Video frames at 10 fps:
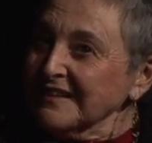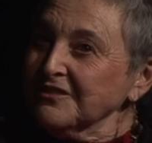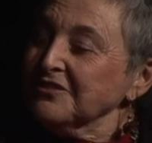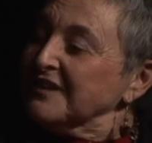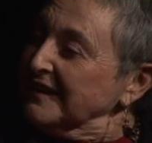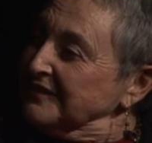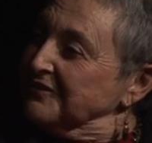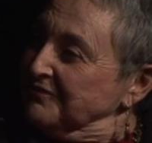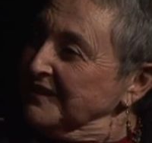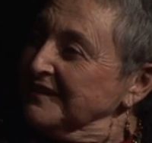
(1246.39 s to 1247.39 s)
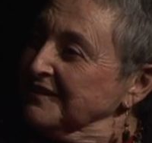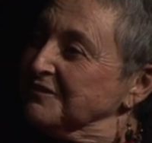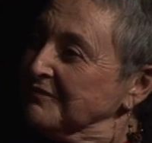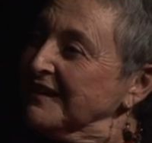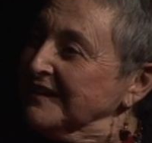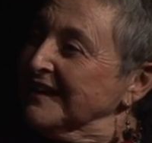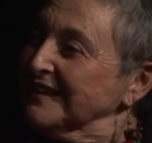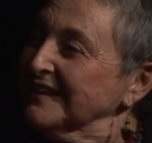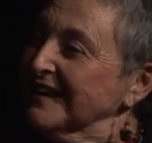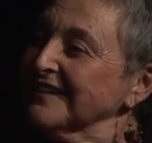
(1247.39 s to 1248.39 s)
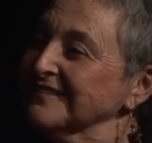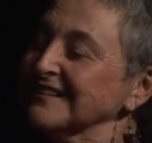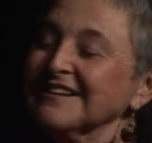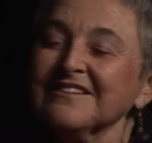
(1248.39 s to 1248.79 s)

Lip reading: that those kinds of feelings radiate out.